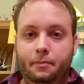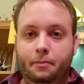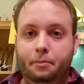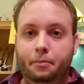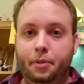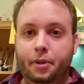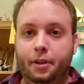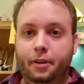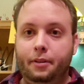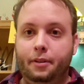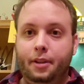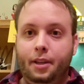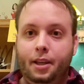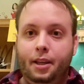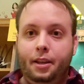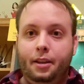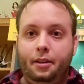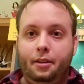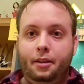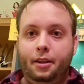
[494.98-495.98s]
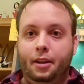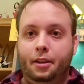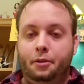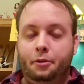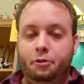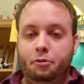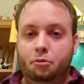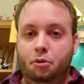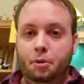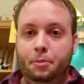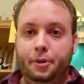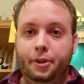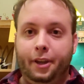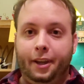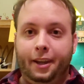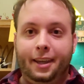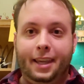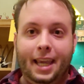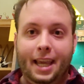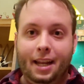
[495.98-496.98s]
but yeah, there's a rumor
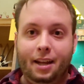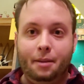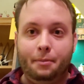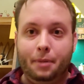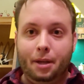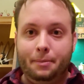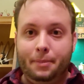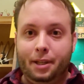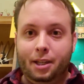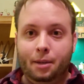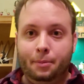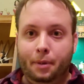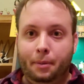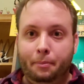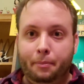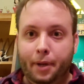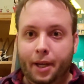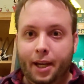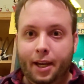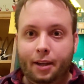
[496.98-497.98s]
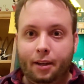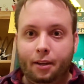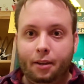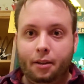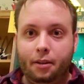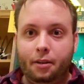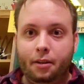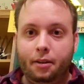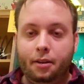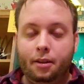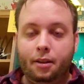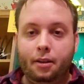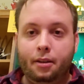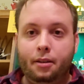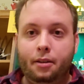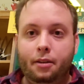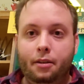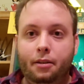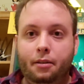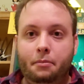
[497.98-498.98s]
that Ganon might be coming back.
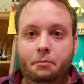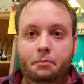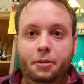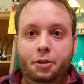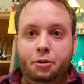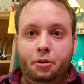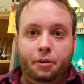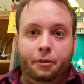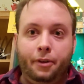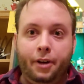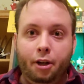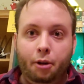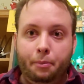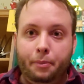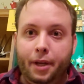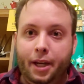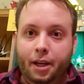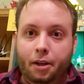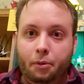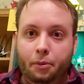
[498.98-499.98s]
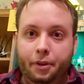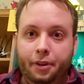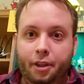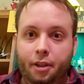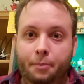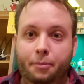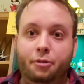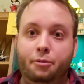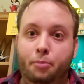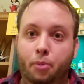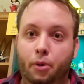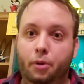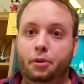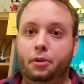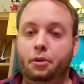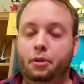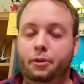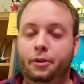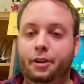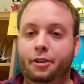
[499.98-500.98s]
I mean, sure, the final battle with him, spoiler
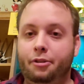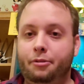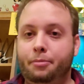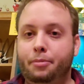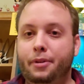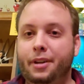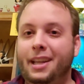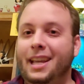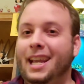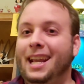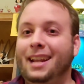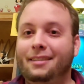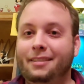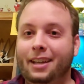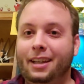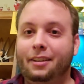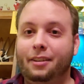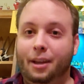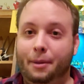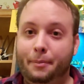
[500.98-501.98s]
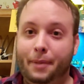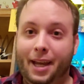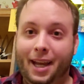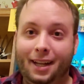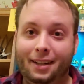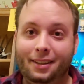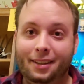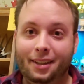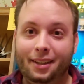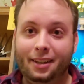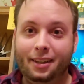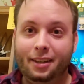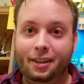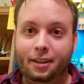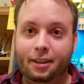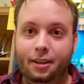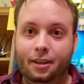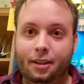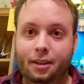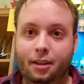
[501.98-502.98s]
alert, is pretty anticlimactic,
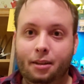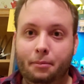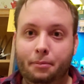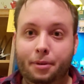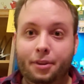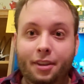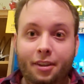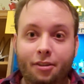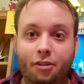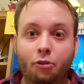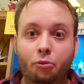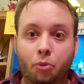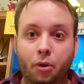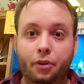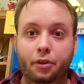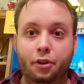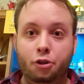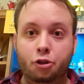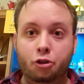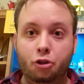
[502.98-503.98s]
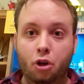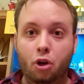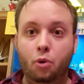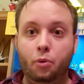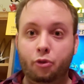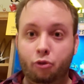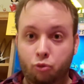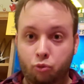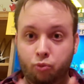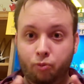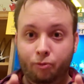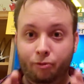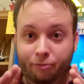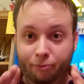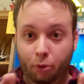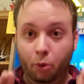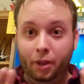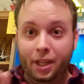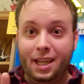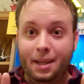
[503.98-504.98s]
but this is where the show was
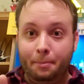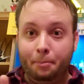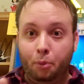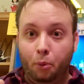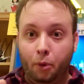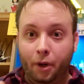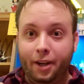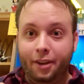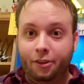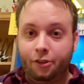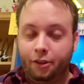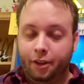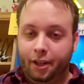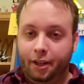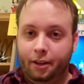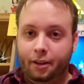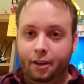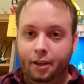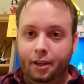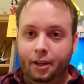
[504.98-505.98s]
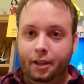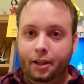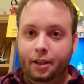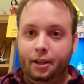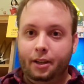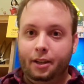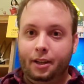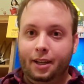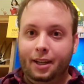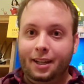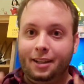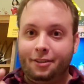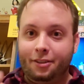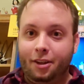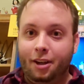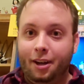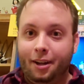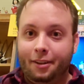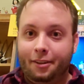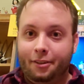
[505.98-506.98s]
fully embracing its
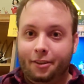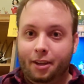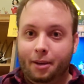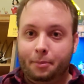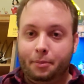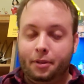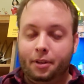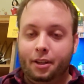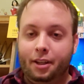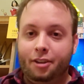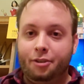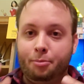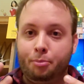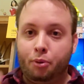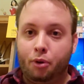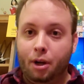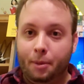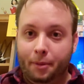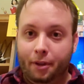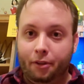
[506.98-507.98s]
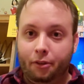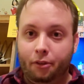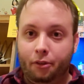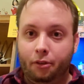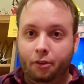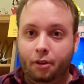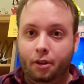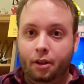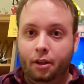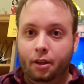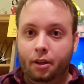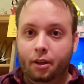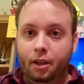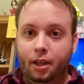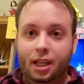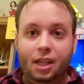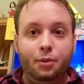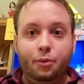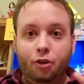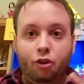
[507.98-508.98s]
concept, its premise.
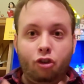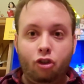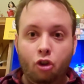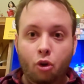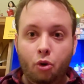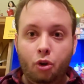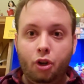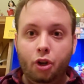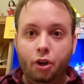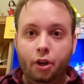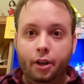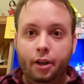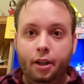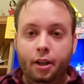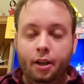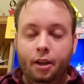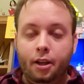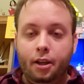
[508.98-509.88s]
And it was so good